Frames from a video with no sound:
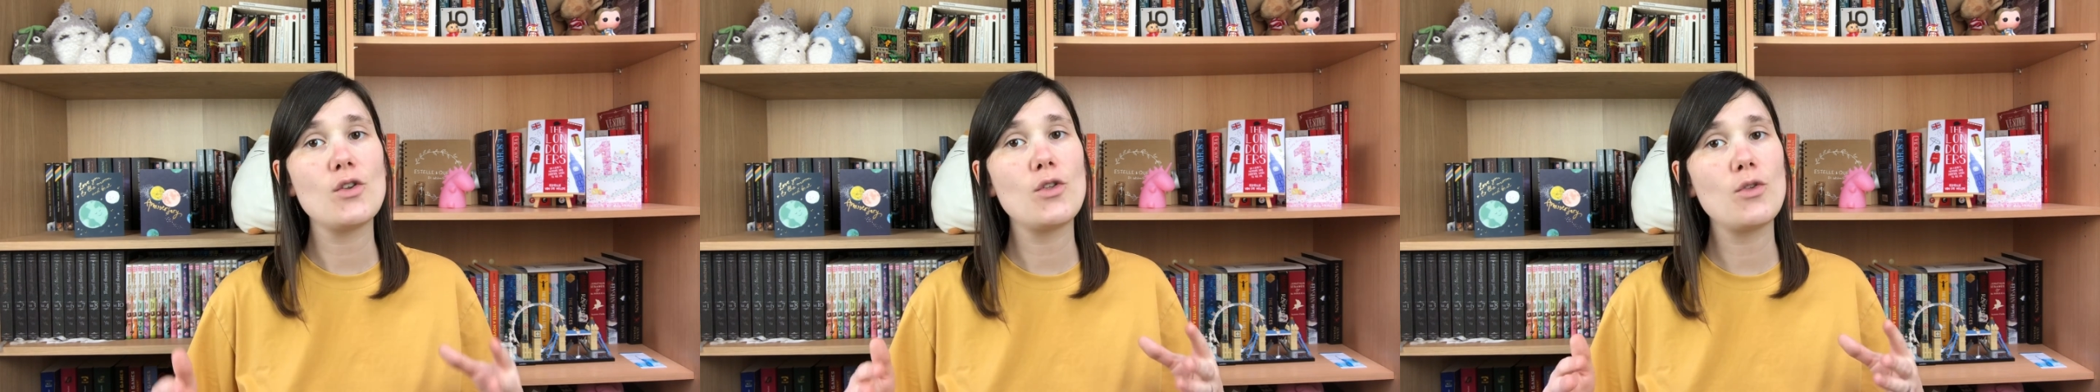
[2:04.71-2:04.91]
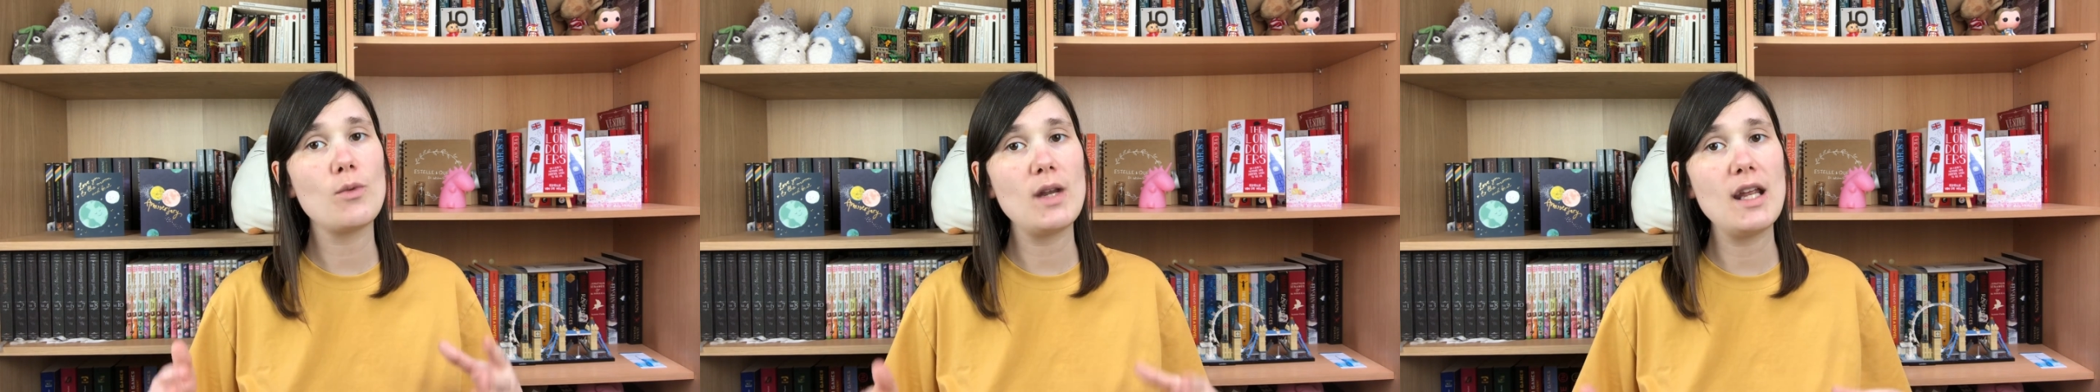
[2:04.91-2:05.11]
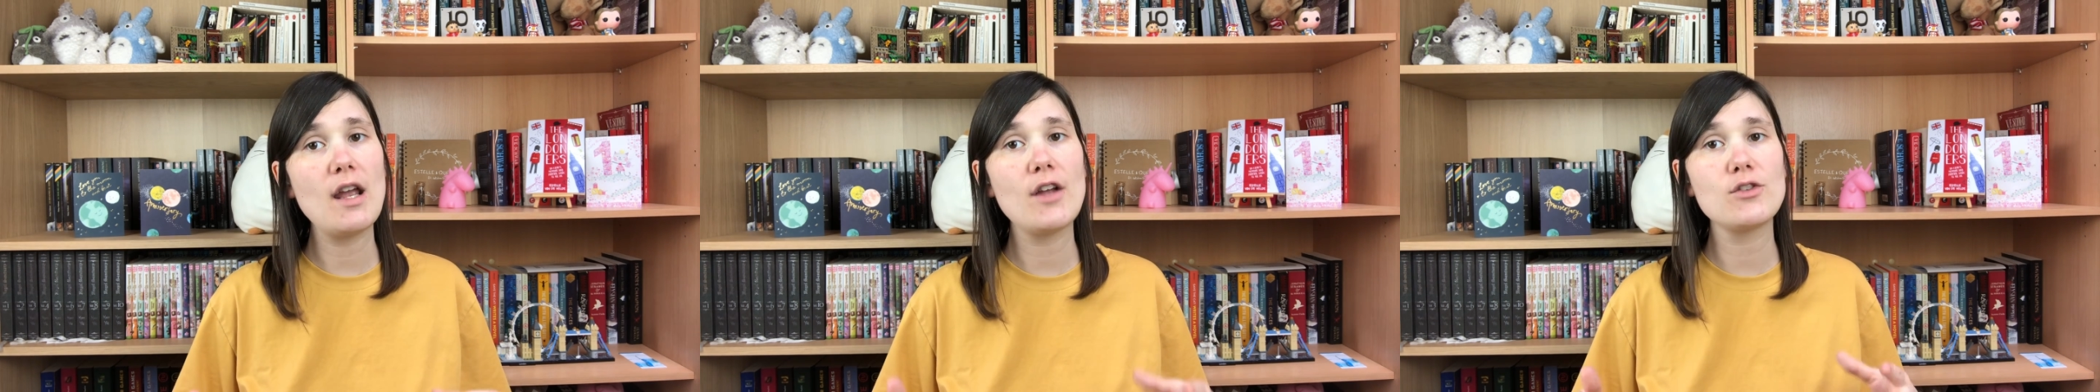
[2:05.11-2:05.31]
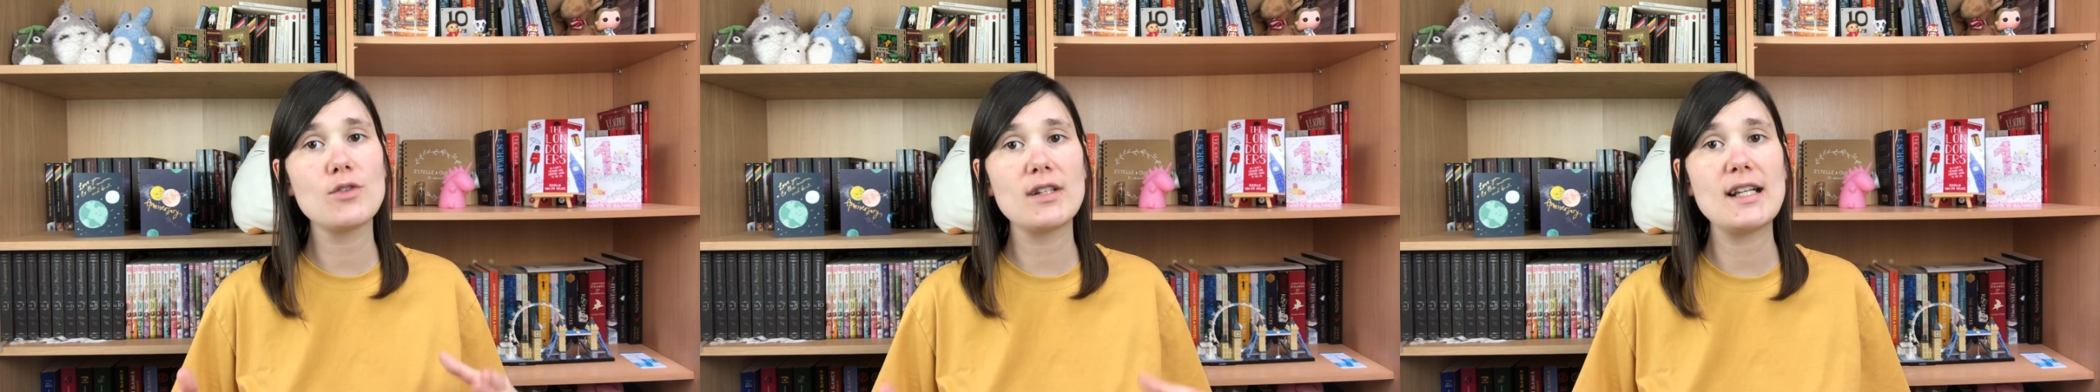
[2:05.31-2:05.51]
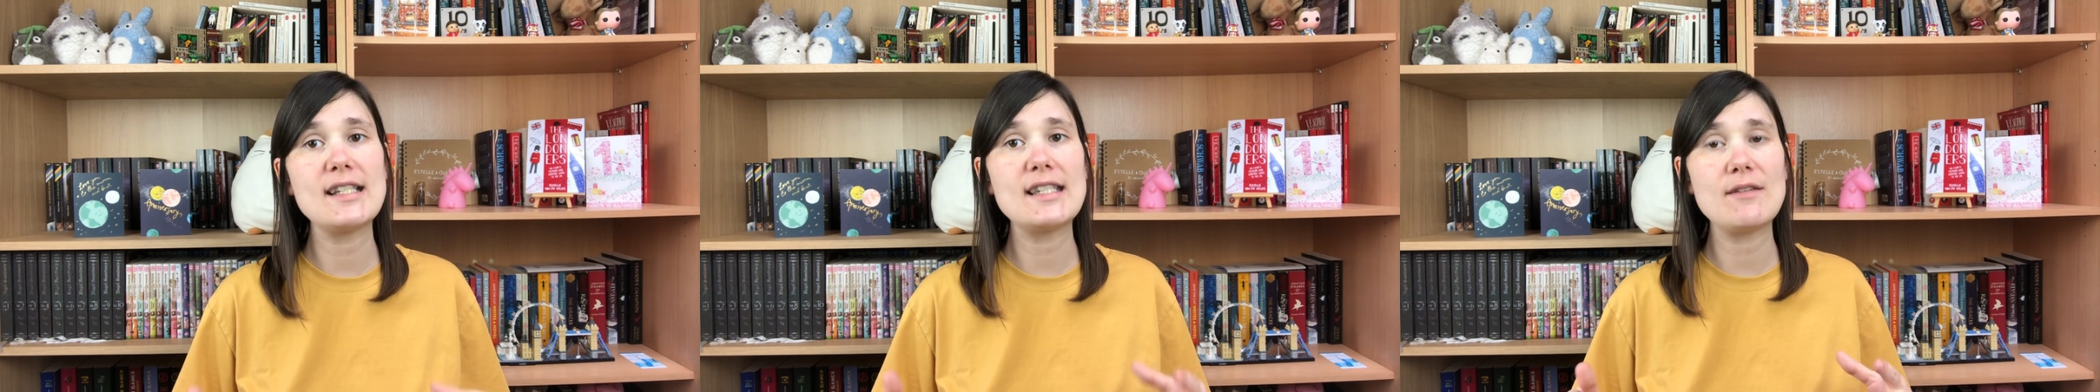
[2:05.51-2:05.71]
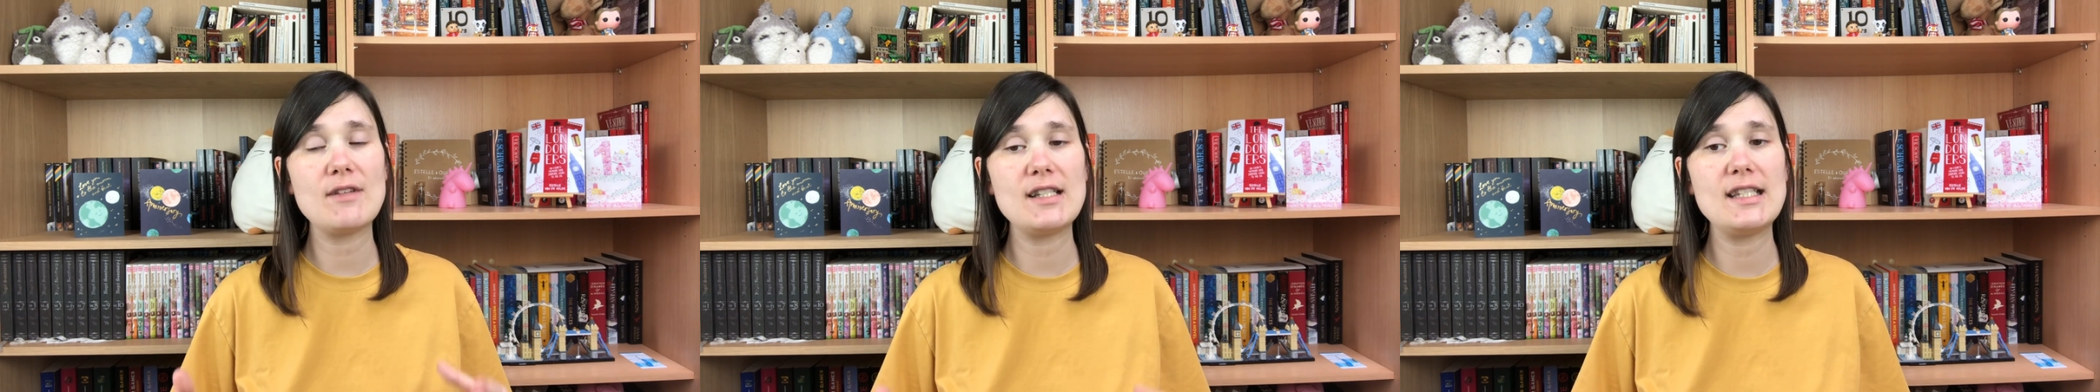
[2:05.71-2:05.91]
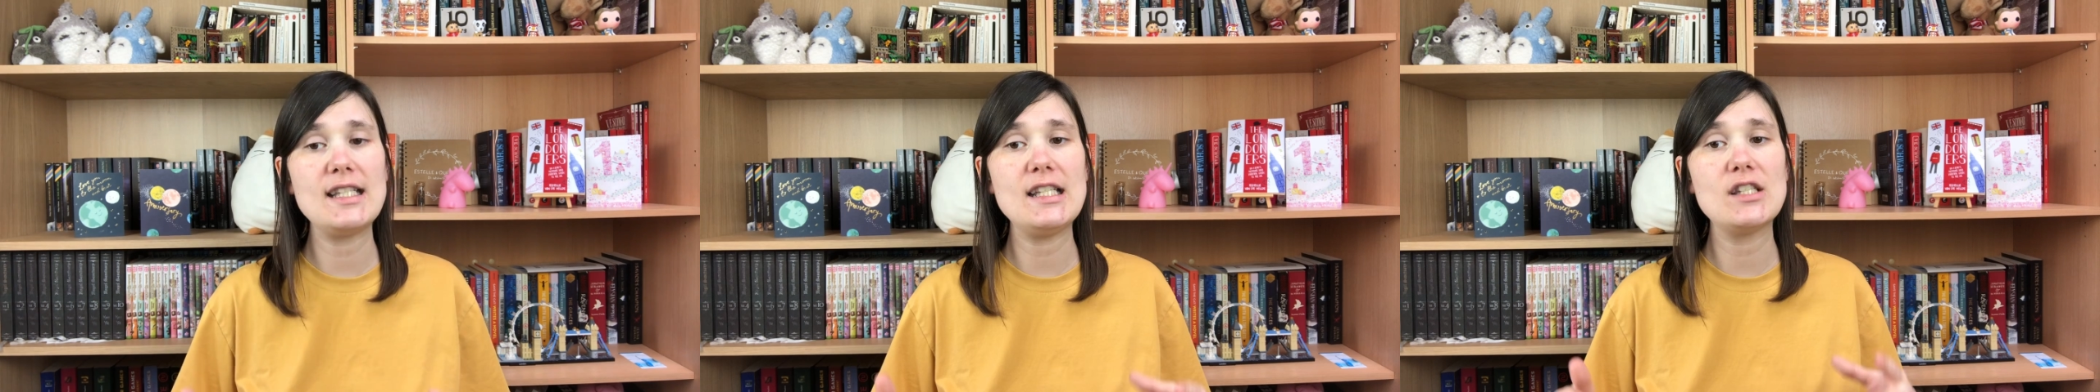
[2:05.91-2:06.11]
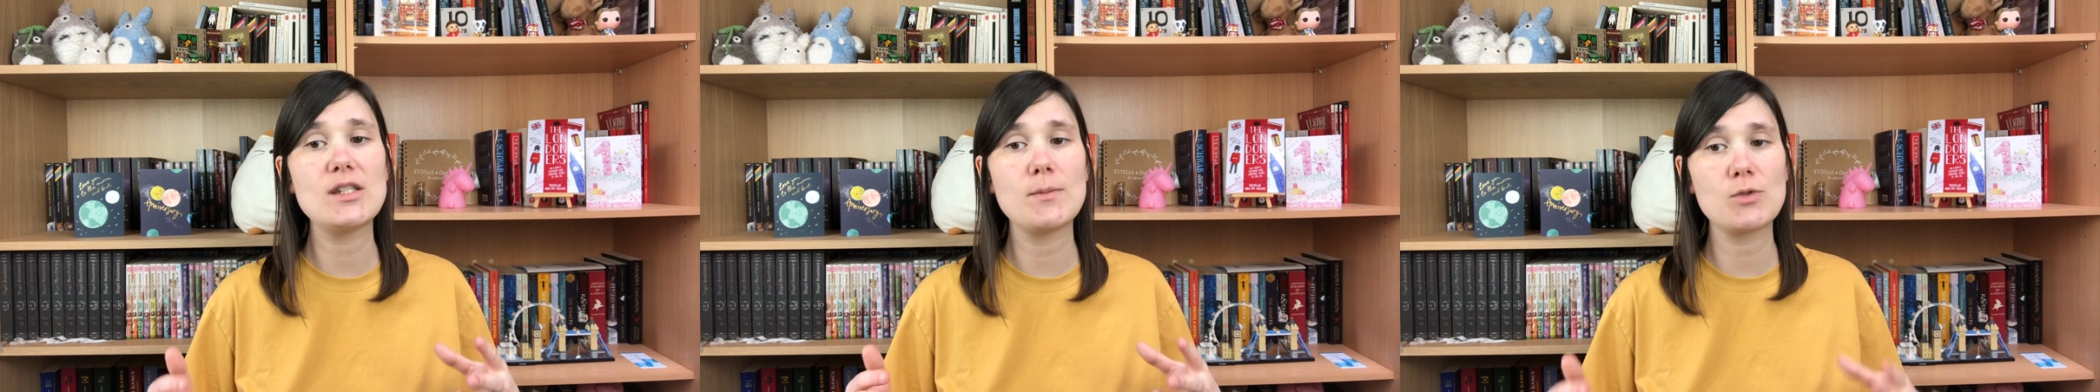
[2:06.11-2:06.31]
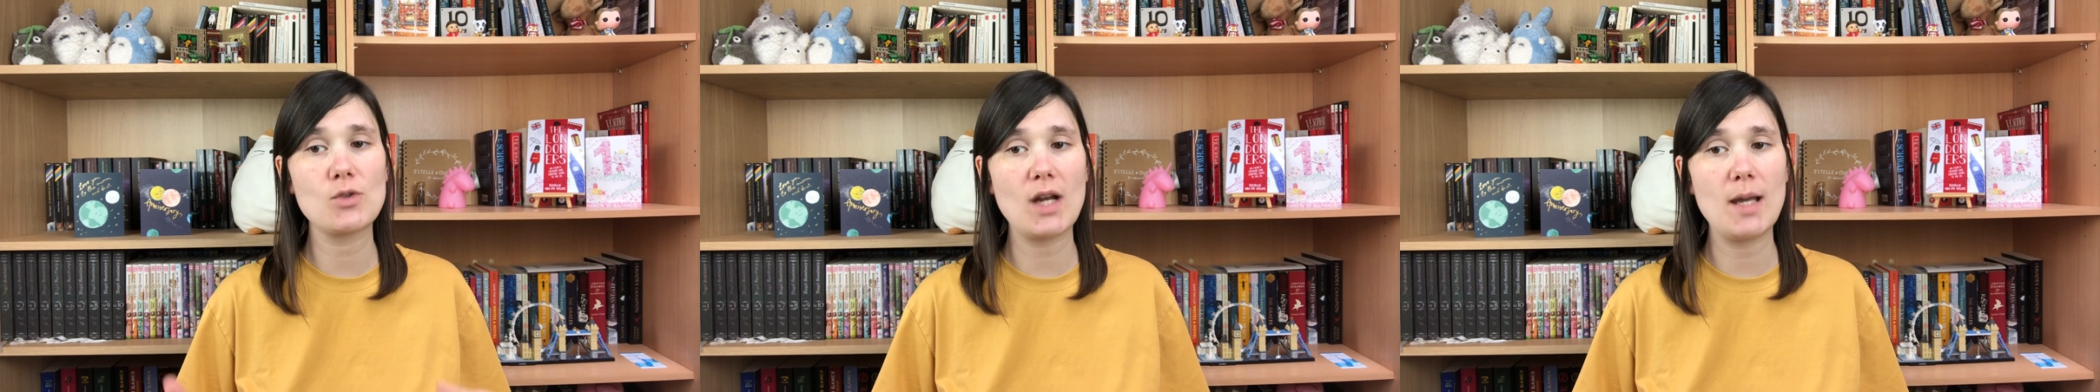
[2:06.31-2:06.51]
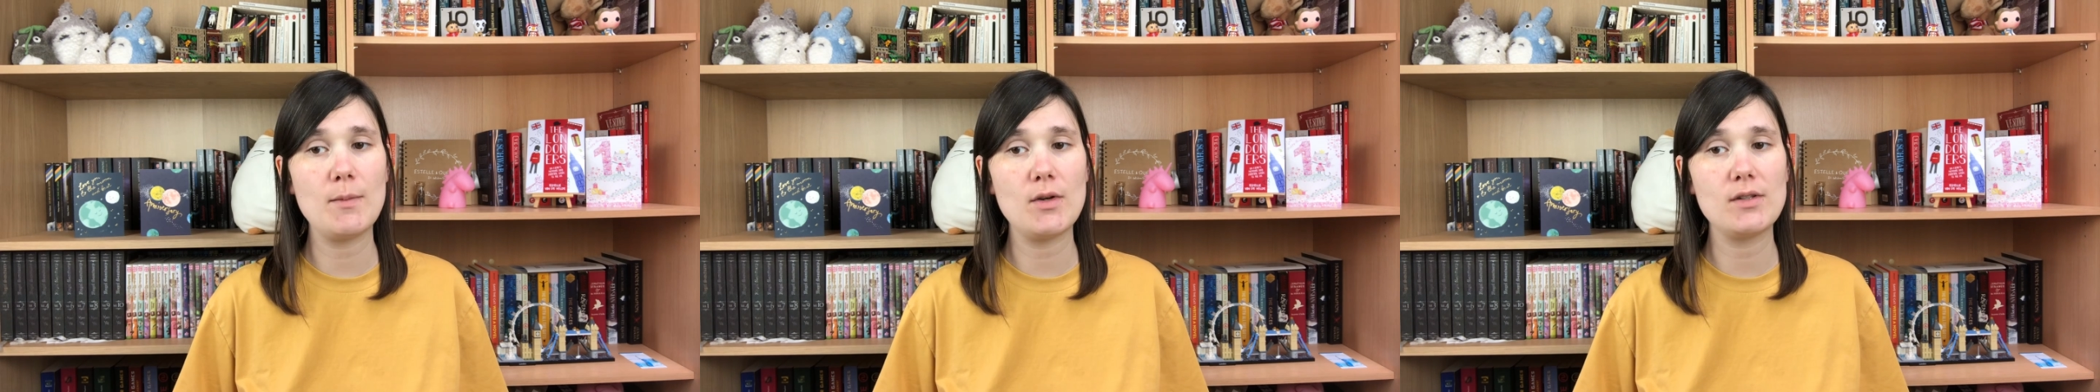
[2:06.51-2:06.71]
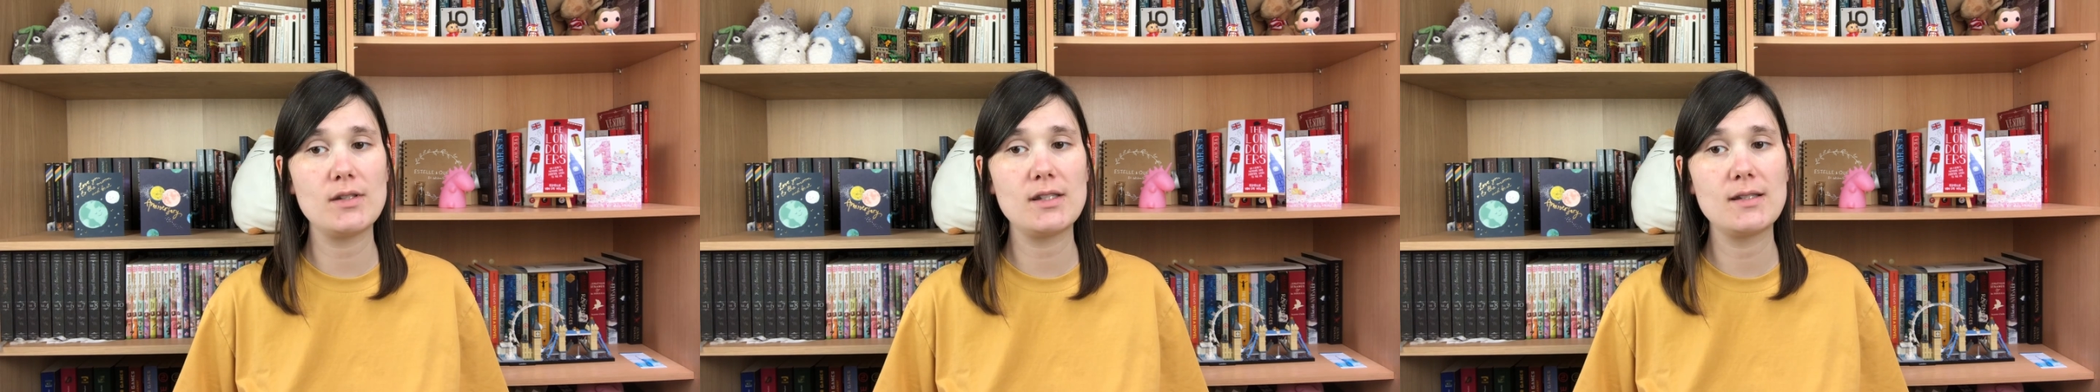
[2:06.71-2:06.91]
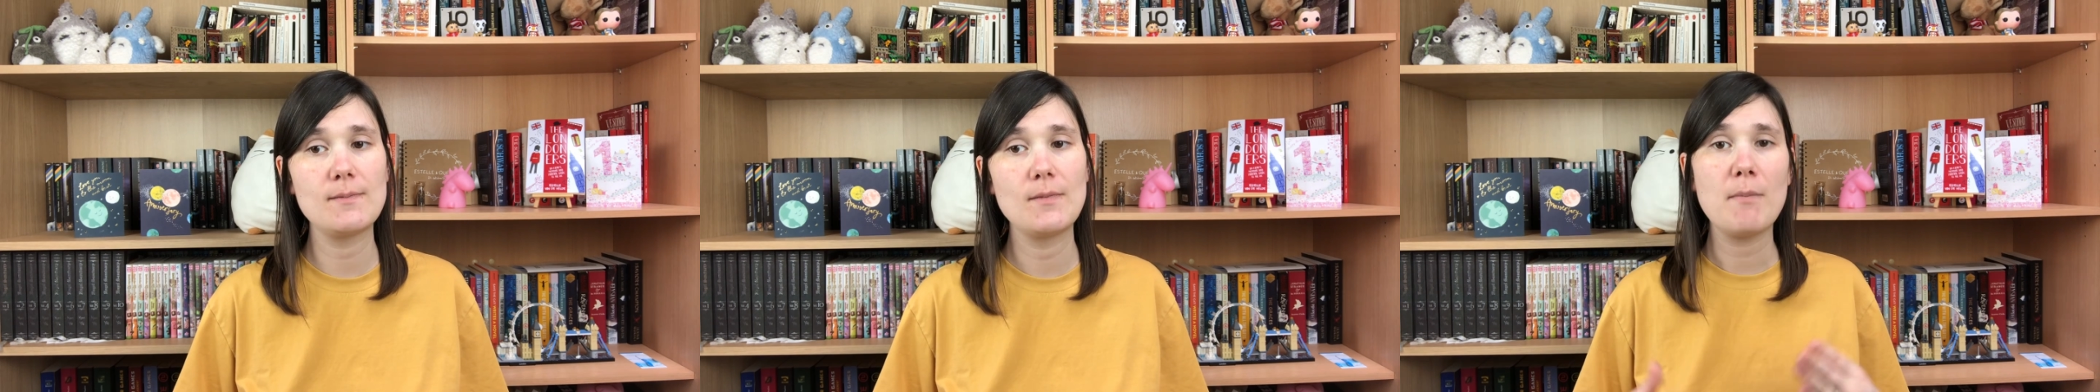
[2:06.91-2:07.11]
370 subscribers.